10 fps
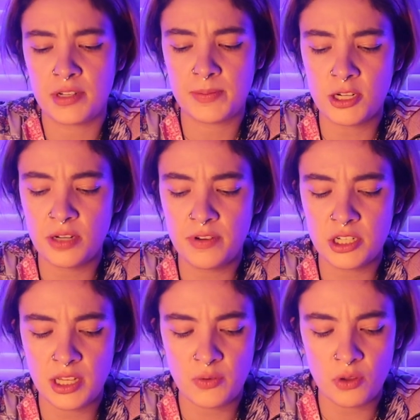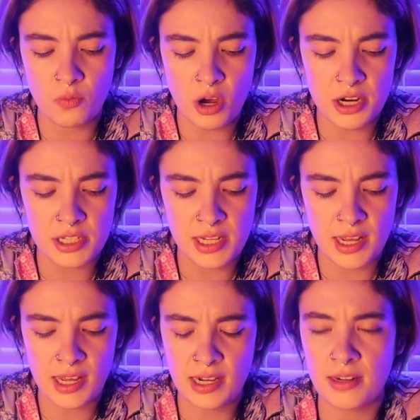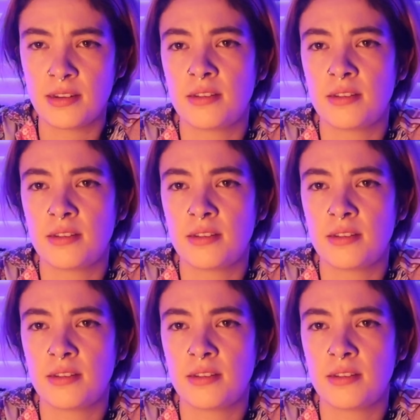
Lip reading: especially if you're dealing with a water sign,